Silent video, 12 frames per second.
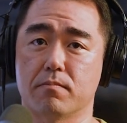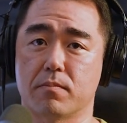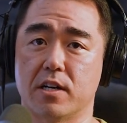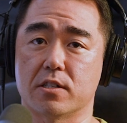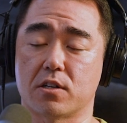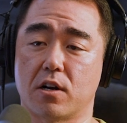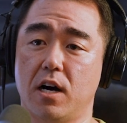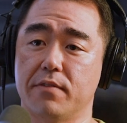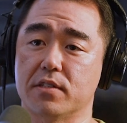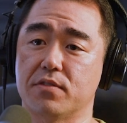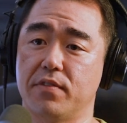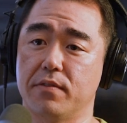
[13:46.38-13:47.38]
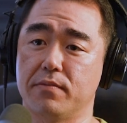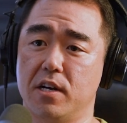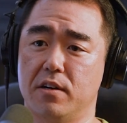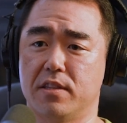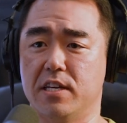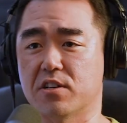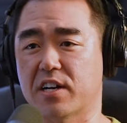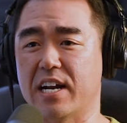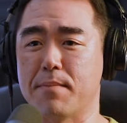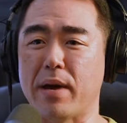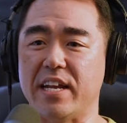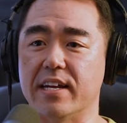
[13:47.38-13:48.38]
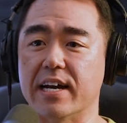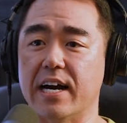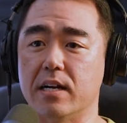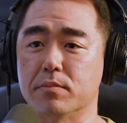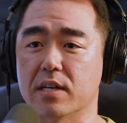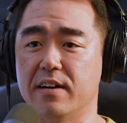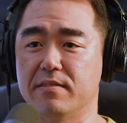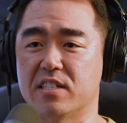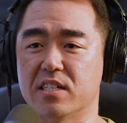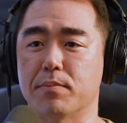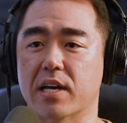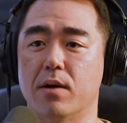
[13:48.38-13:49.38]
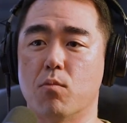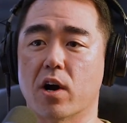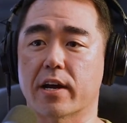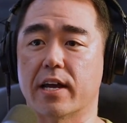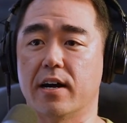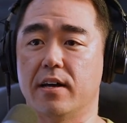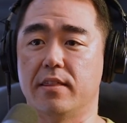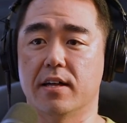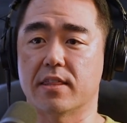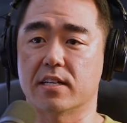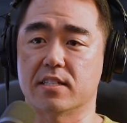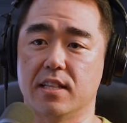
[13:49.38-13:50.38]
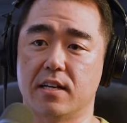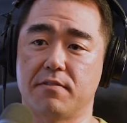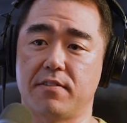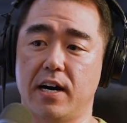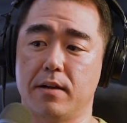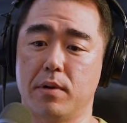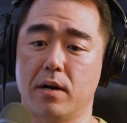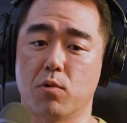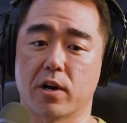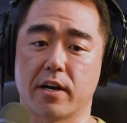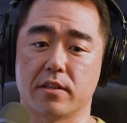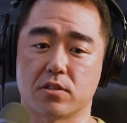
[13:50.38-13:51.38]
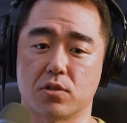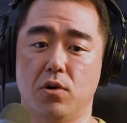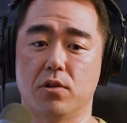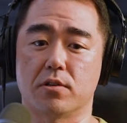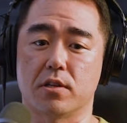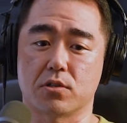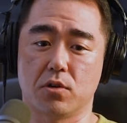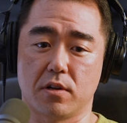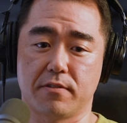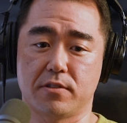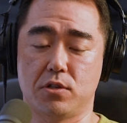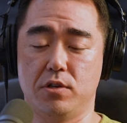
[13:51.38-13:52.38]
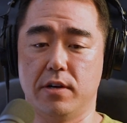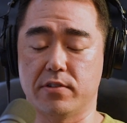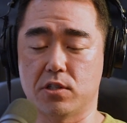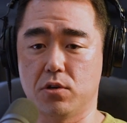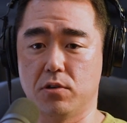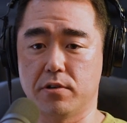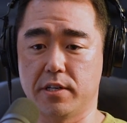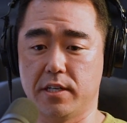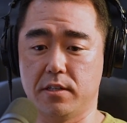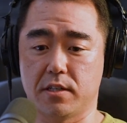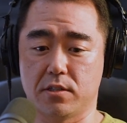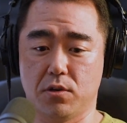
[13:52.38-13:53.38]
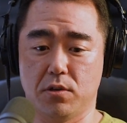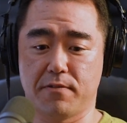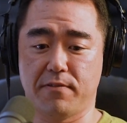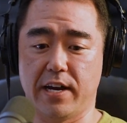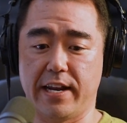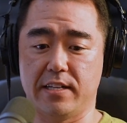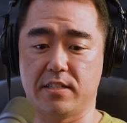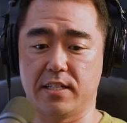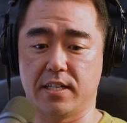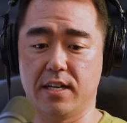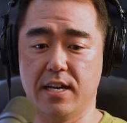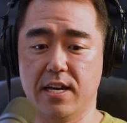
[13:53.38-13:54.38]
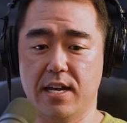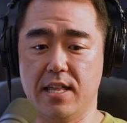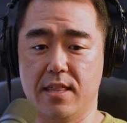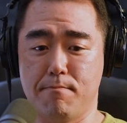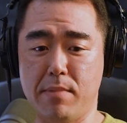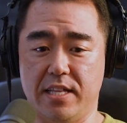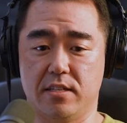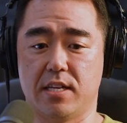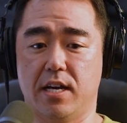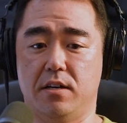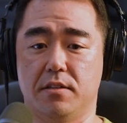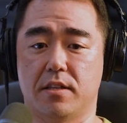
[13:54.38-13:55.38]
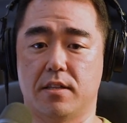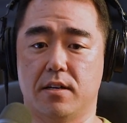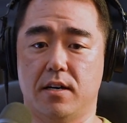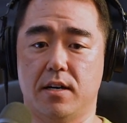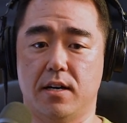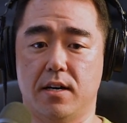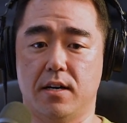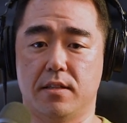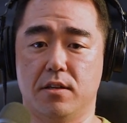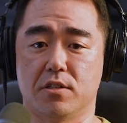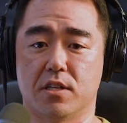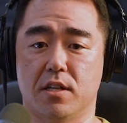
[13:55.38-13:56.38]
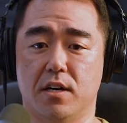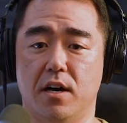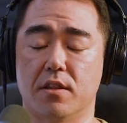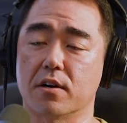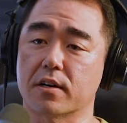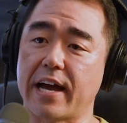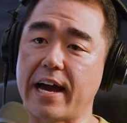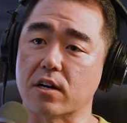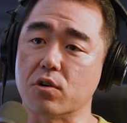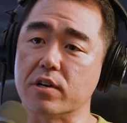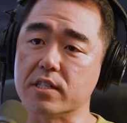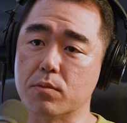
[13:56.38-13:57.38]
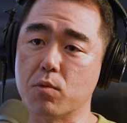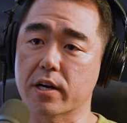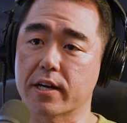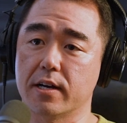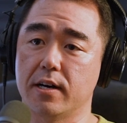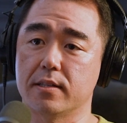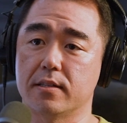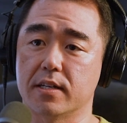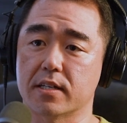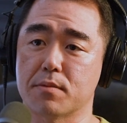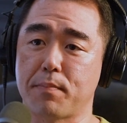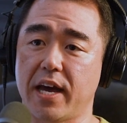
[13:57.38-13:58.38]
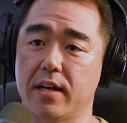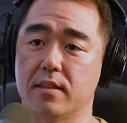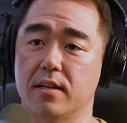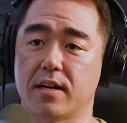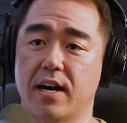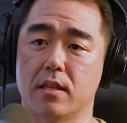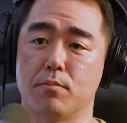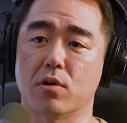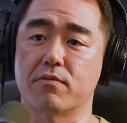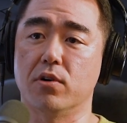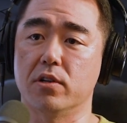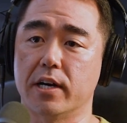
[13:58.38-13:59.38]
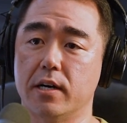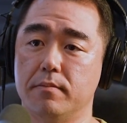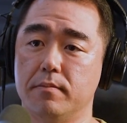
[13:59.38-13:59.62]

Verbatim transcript: going to start off as, you know, these are kind of pending items. It's something I'm working on. Nothing solidified, but I'm working on the solar, the solar, two different solar deals, the solar financing, the men's health. Uh, those are the other categories I'm working on to expand the kind of the portfolio.